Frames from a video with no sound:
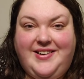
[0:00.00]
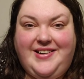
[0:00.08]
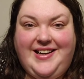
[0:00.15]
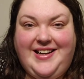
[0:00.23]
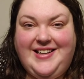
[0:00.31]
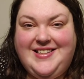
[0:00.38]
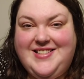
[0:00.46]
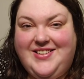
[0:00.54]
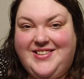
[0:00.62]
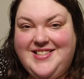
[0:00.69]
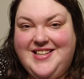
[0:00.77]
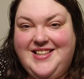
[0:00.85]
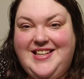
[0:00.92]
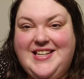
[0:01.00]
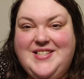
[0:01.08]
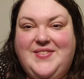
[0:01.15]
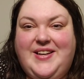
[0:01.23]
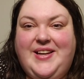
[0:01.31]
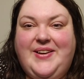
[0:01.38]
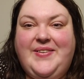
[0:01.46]
All right. So I'll see you in the next
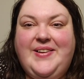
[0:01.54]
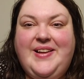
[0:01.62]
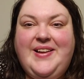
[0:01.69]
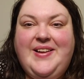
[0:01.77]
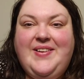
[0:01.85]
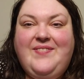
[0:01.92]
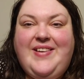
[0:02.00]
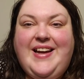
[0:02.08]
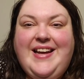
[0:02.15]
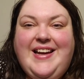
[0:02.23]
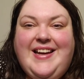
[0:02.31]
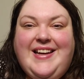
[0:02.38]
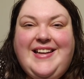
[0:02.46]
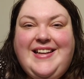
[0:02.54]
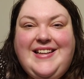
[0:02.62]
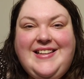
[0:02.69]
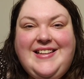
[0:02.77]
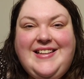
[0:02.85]
video. Bye guys.